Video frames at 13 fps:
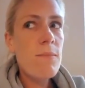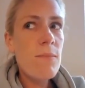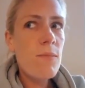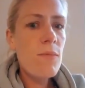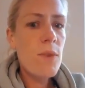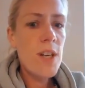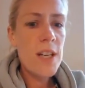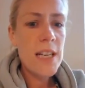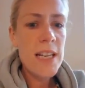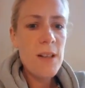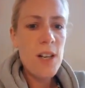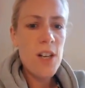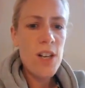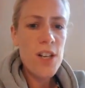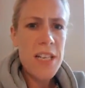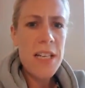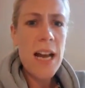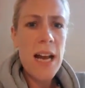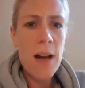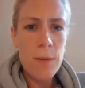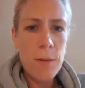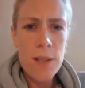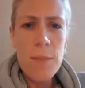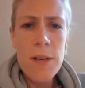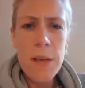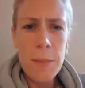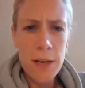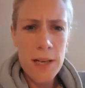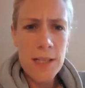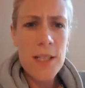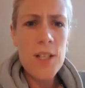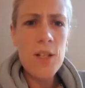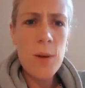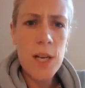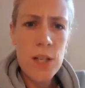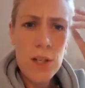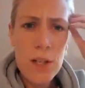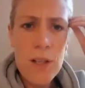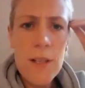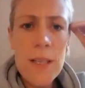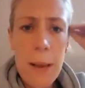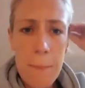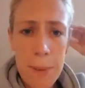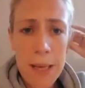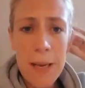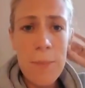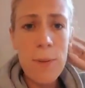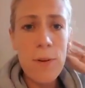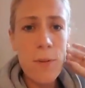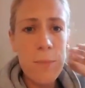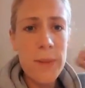really learning how to manipulate situations and people,